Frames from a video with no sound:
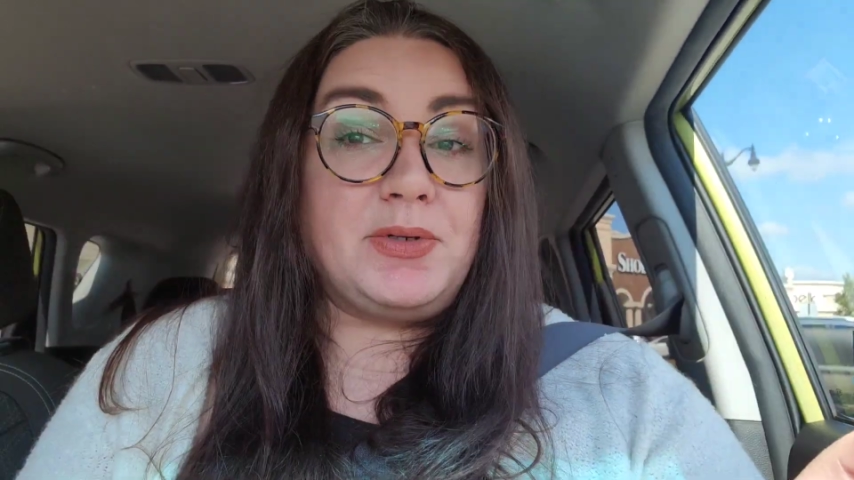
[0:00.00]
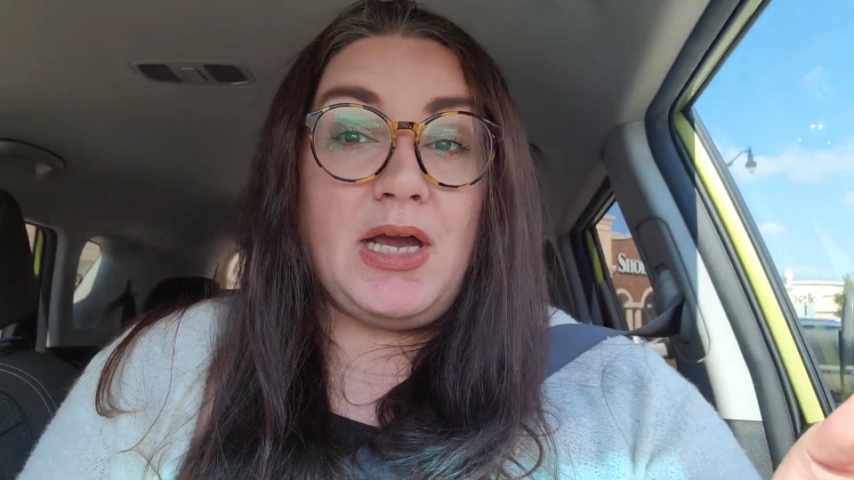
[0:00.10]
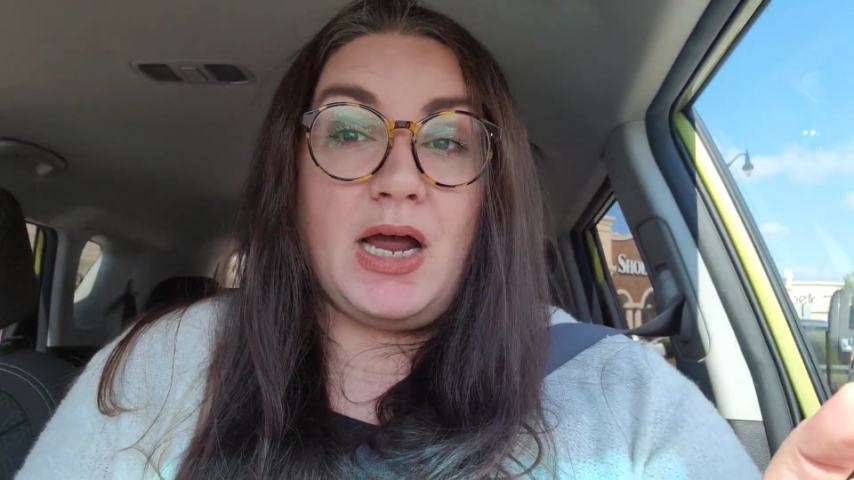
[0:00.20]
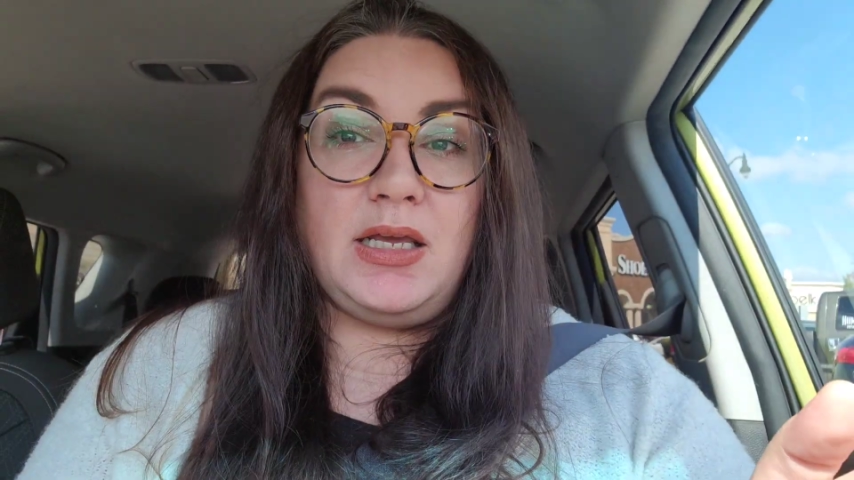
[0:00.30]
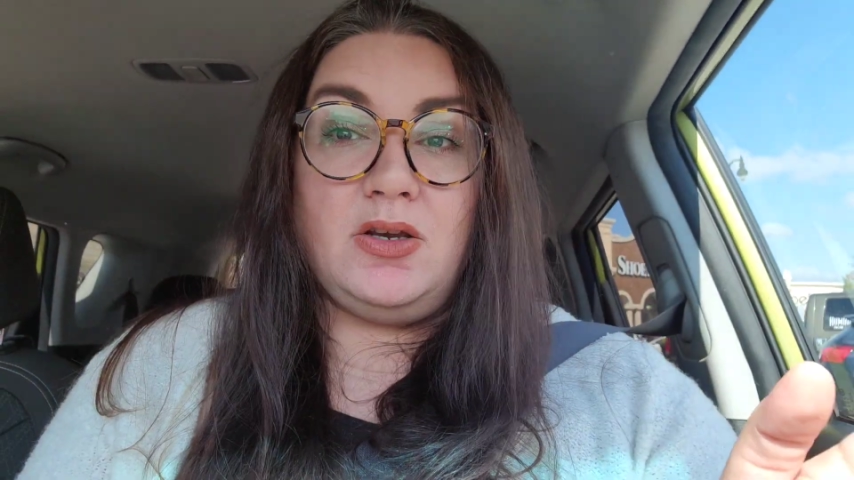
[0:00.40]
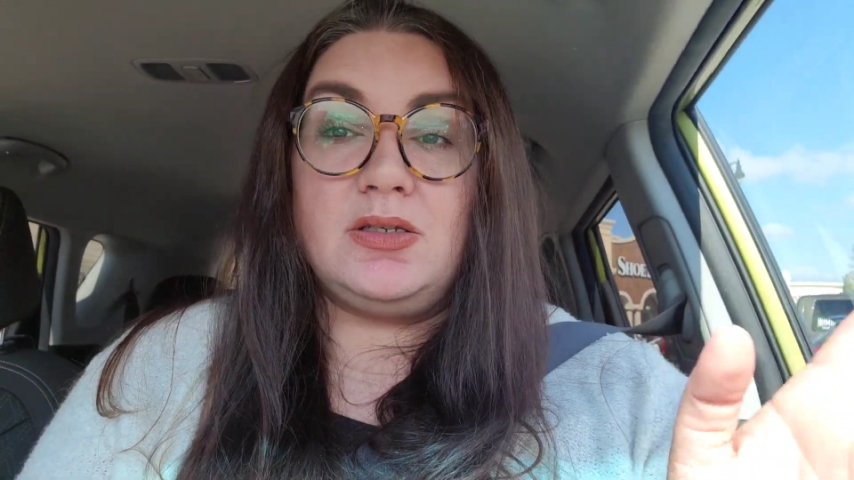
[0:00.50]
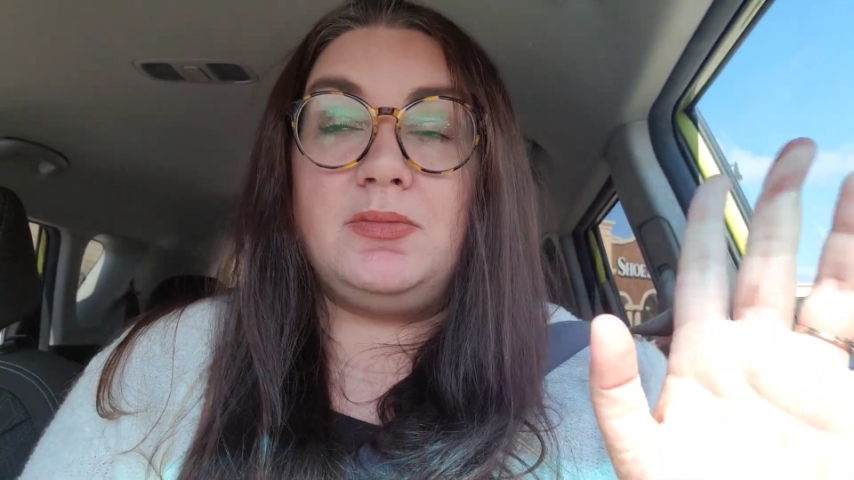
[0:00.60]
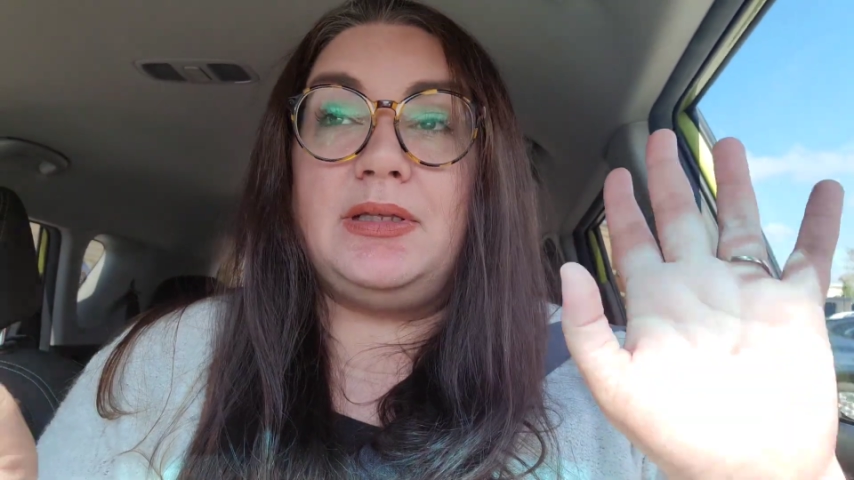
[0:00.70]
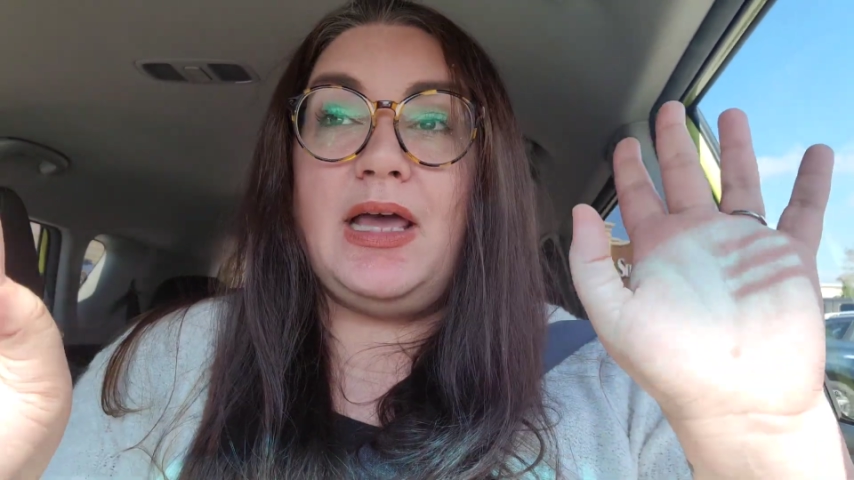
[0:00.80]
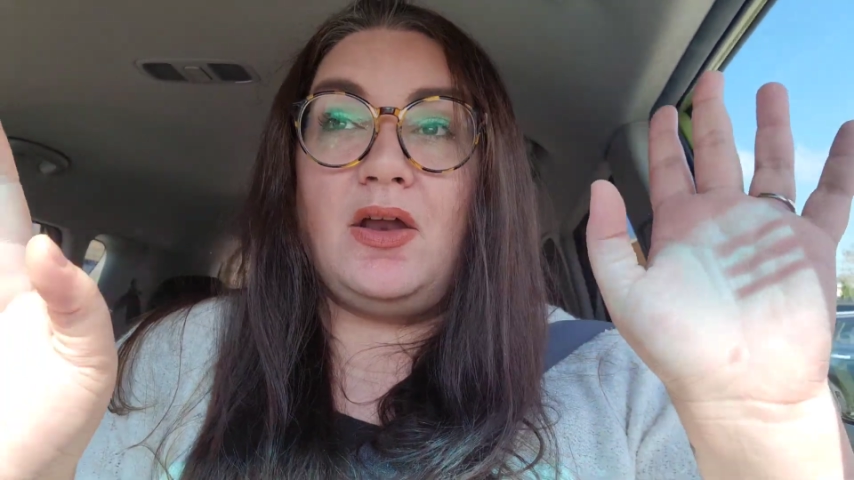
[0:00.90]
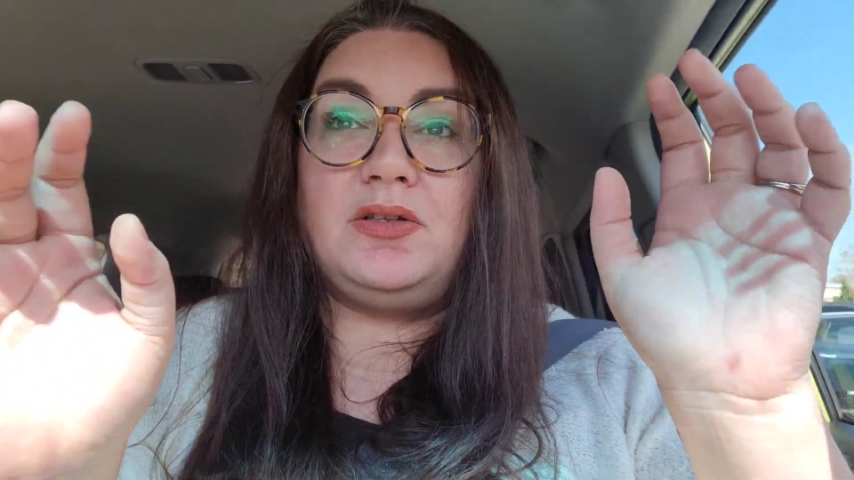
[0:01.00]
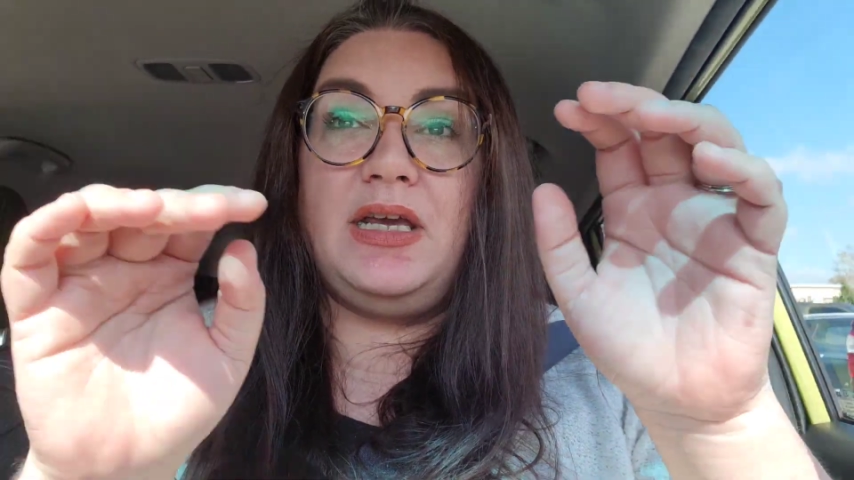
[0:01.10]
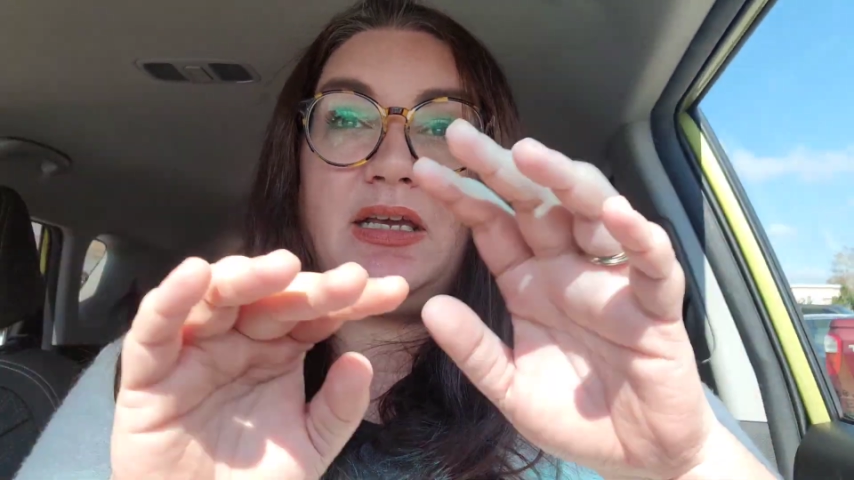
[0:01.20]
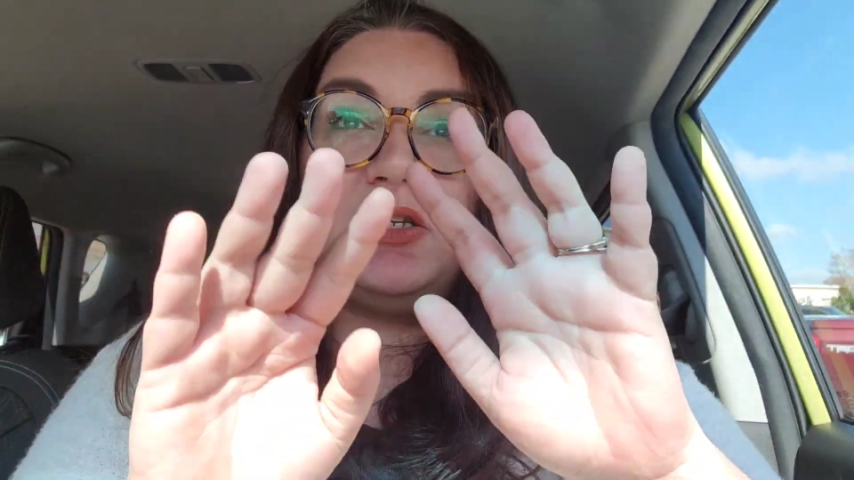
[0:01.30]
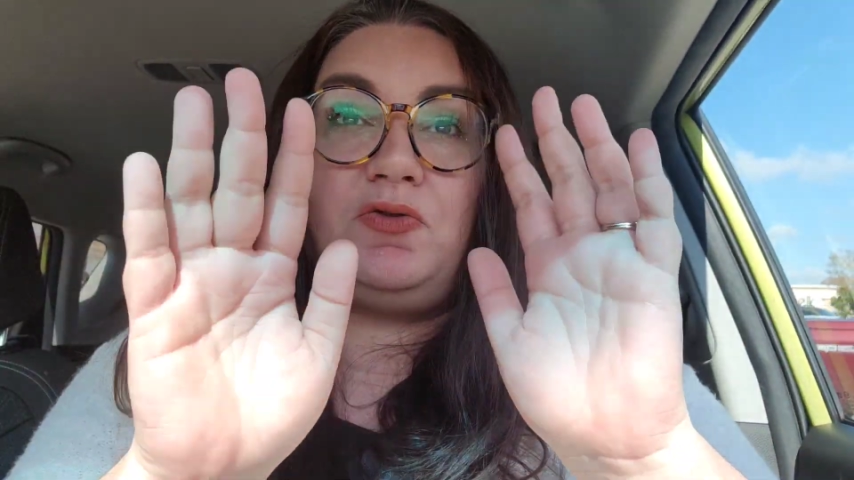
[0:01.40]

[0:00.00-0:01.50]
apple toddy because I'm like, that'll take